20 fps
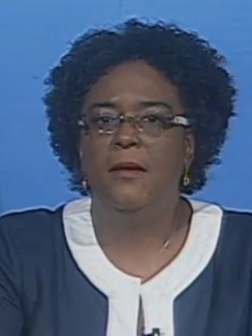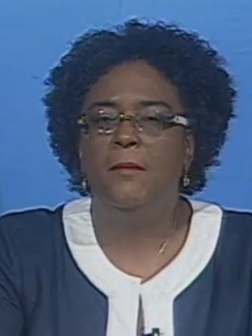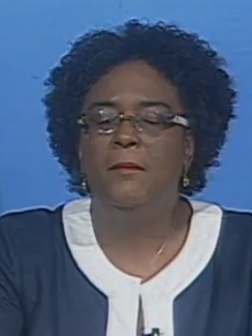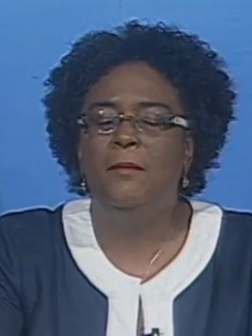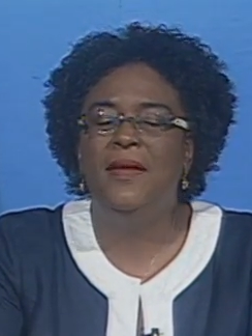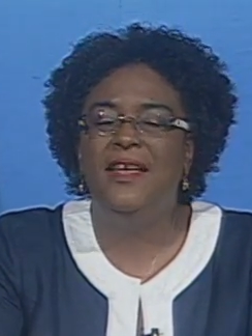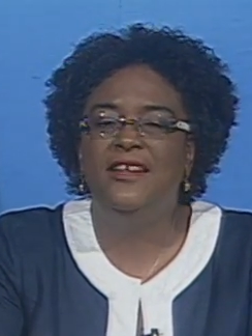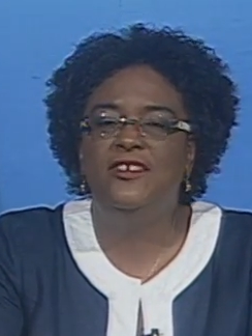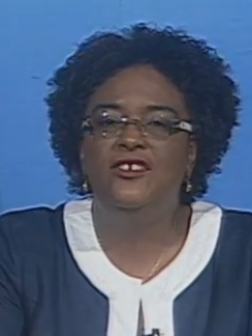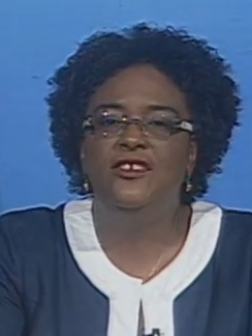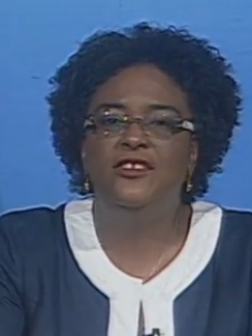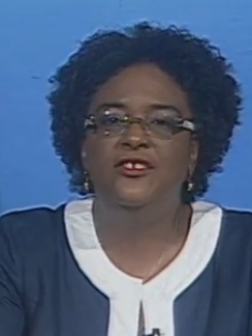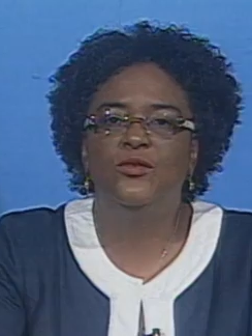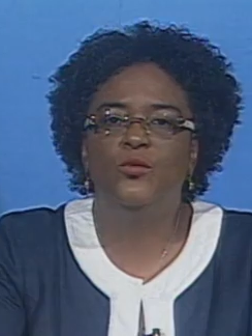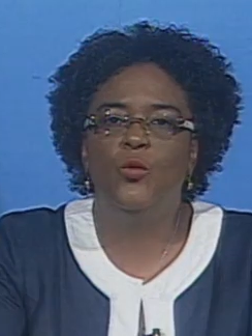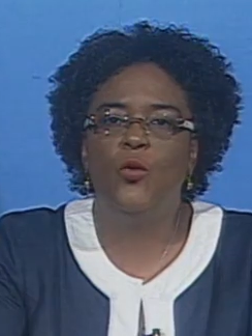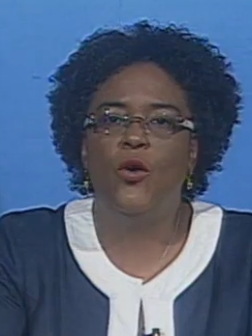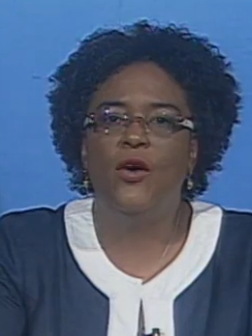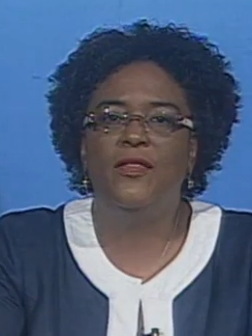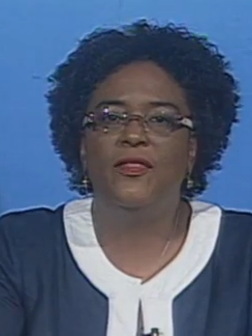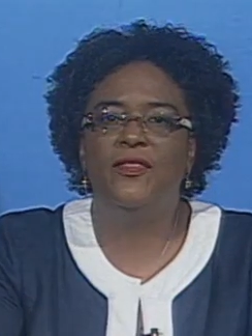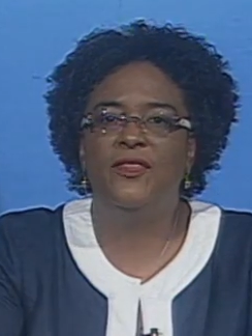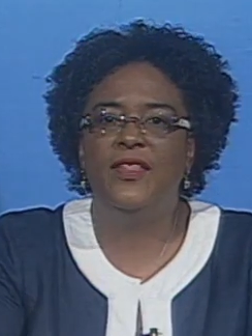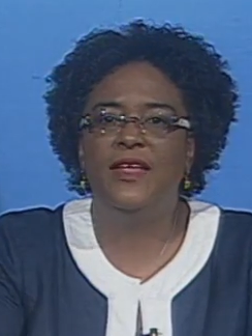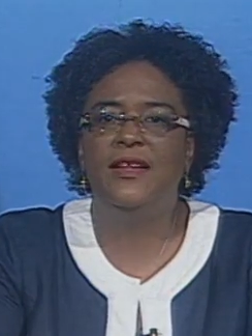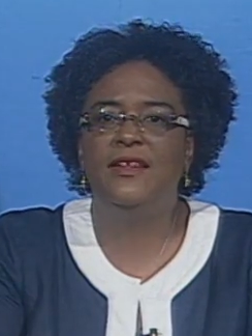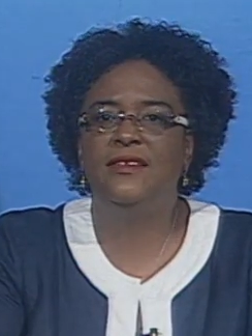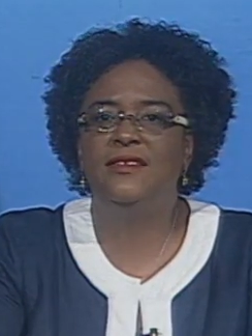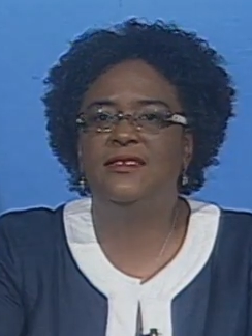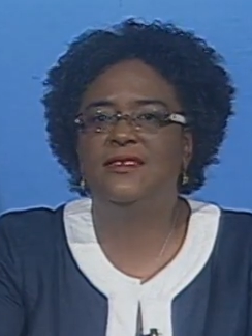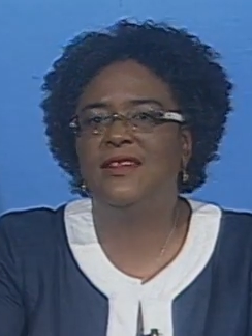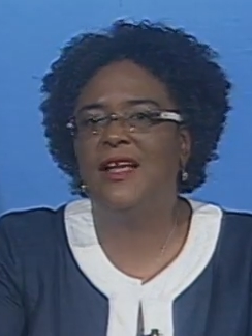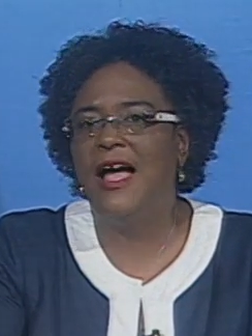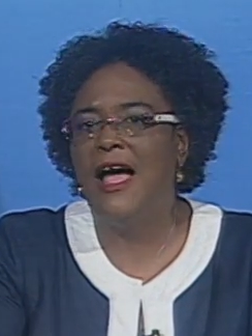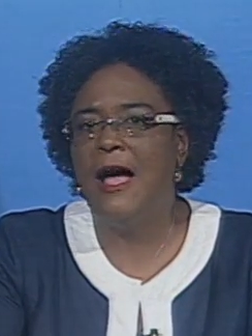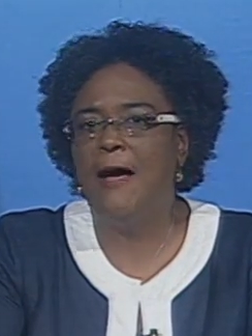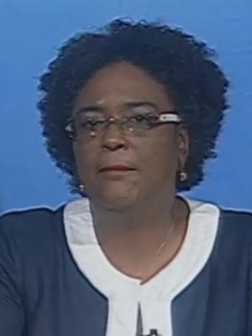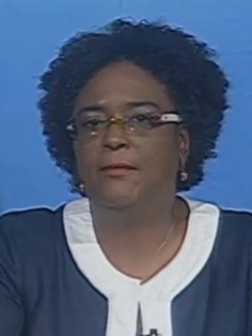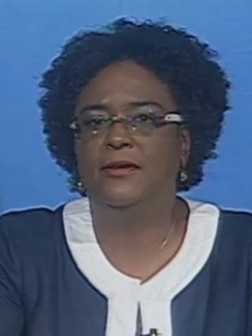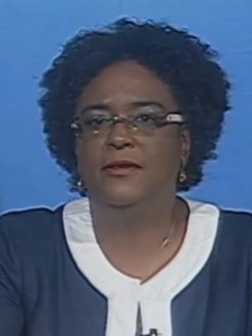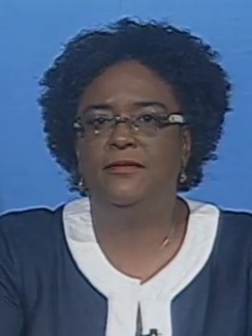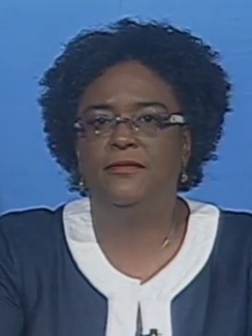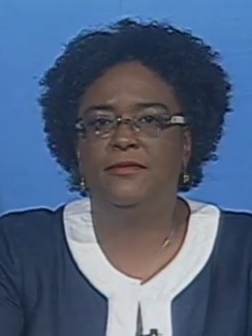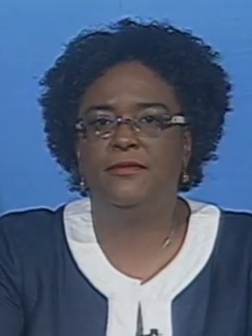Bajans want things to happen.